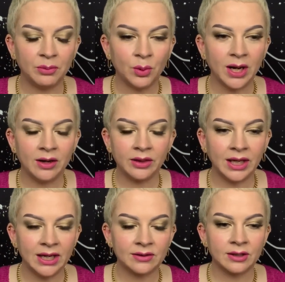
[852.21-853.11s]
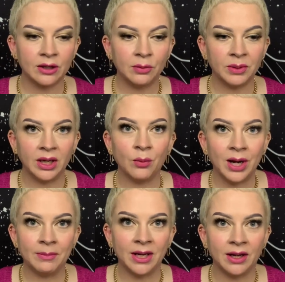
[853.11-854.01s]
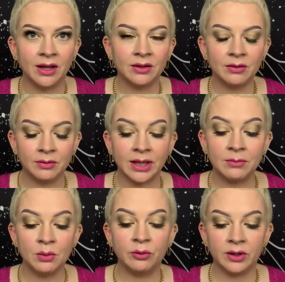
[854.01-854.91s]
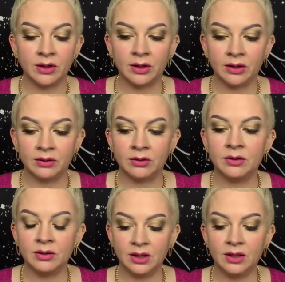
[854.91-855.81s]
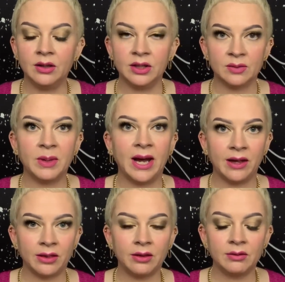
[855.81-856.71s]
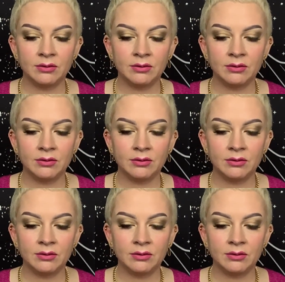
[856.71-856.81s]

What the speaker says: Why are the gates not opening? Why am I not like moving on this path?